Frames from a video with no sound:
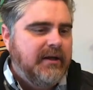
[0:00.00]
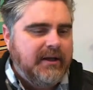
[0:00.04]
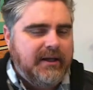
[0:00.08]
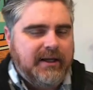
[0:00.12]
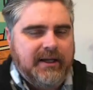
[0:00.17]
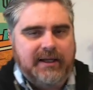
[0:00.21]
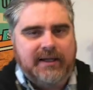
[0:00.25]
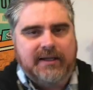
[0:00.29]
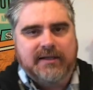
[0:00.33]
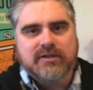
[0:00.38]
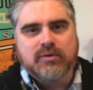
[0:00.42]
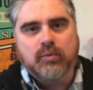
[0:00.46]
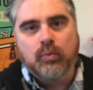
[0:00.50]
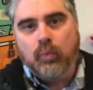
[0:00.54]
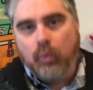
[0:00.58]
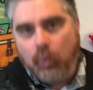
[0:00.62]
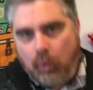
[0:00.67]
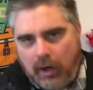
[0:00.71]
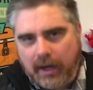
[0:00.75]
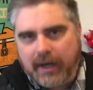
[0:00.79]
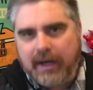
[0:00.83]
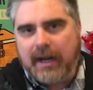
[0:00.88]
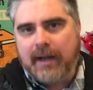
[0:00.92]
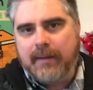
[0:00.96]
is
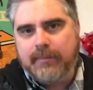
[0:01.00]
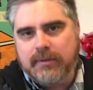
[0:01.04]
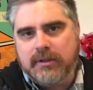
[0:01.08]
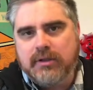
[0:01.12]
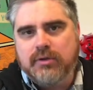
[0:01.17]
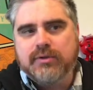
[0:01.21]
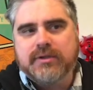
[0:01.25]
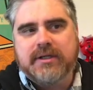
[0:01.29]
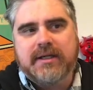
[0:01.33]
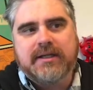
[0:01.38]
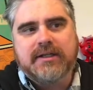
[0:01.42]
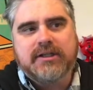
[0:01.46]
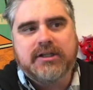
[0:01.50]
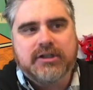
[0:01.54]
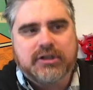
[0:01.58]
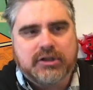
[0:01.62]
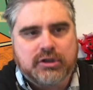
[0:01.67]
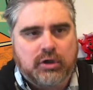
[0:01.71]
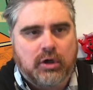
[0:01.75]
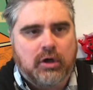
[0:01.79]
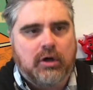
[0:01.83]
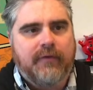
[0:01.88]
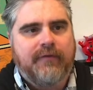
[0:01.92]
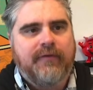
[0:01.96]
what I'm using to
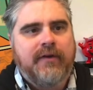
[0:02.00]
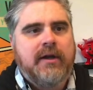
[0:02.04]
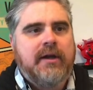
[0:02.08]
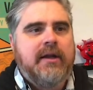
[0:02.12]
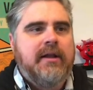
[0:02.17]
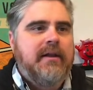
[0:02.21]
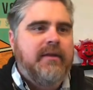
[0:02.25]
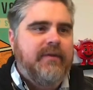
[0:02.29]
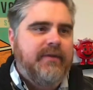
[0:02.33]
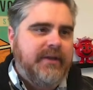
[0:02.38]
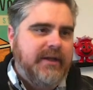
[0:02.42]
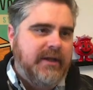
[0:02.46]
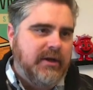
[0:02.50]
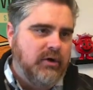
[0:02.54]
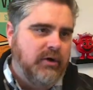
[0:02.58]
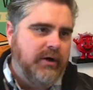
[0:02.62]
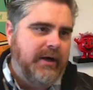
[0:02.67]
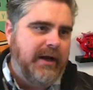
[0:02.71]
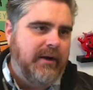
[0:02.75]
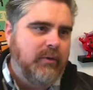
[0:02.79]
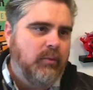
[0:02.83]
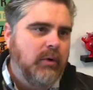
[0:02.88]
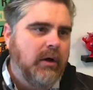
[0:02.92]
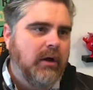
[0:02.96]
surf the
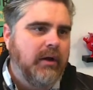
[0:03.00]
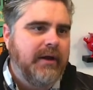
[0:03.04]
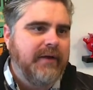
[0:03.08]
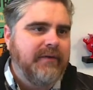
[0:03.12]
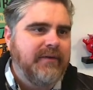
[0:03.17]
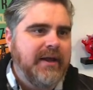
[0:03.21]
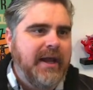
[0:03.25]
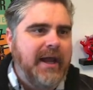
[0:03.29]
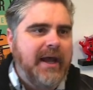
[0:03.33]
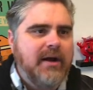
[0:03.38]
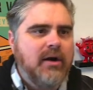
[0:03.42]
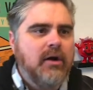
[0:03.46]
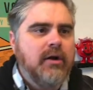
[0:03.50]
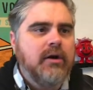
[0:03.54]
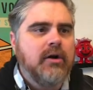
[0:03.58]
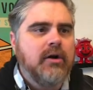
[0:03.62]
internet. Well, if you head on